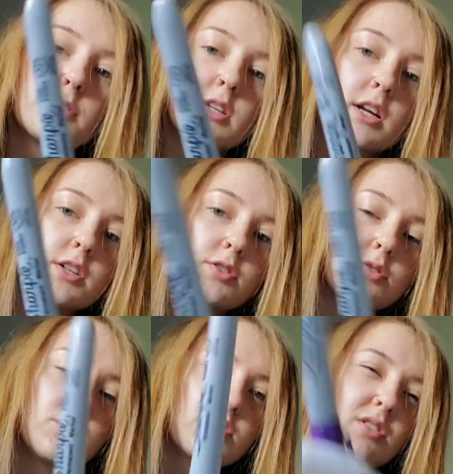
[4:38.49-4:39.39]
that I
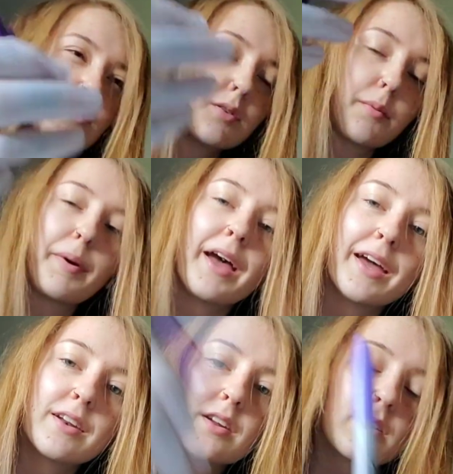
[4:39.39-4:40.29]
use, or a
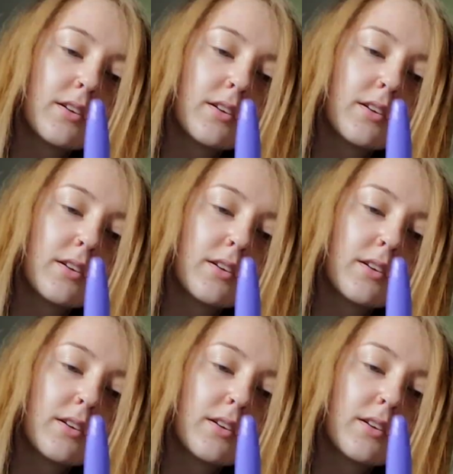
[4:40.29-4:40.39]
pen,